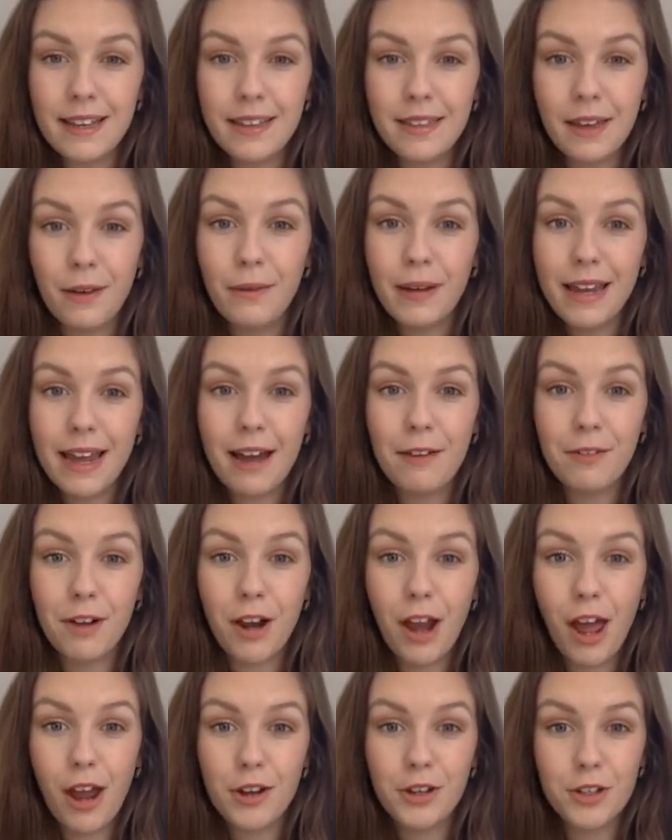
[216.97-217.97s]
that we have
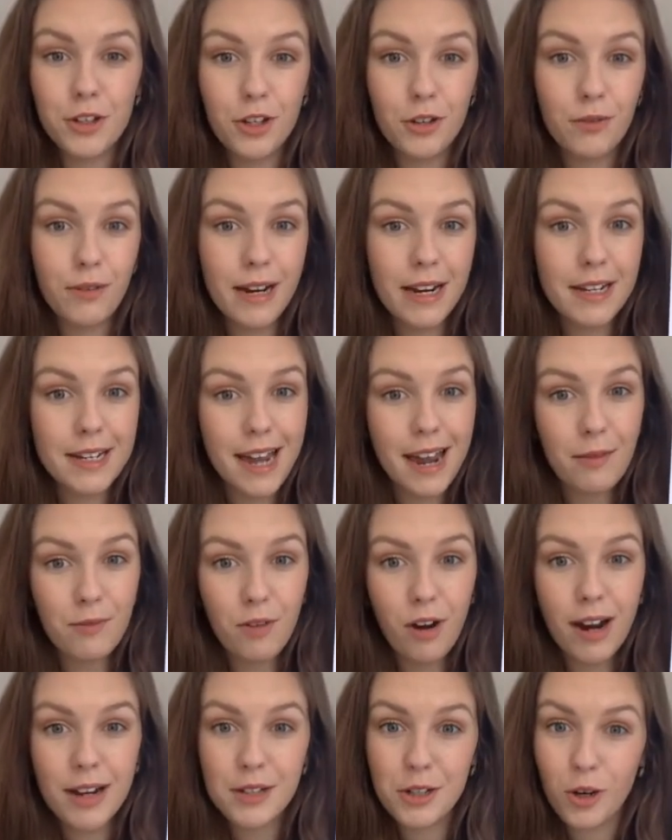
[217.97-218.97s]
learned to read and
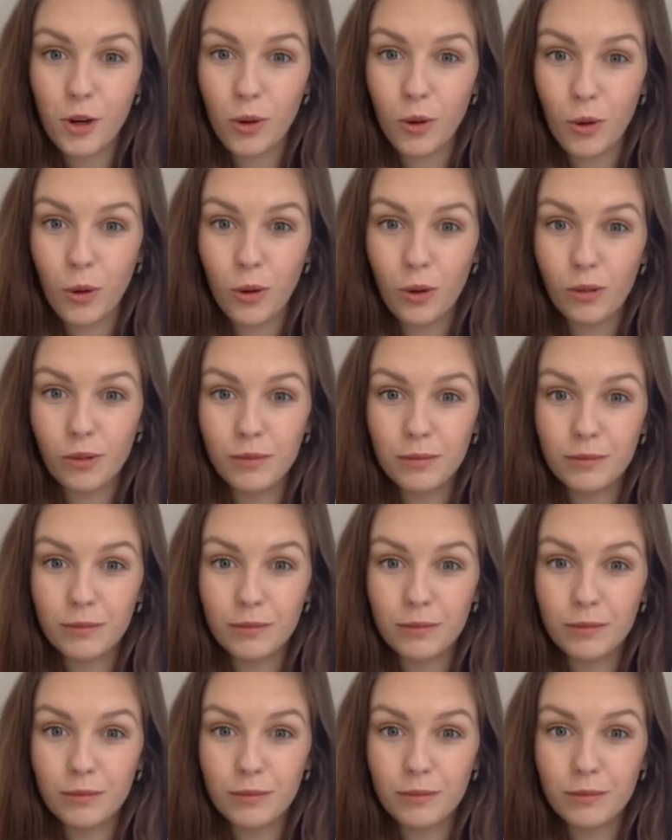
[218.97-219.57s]
write OR?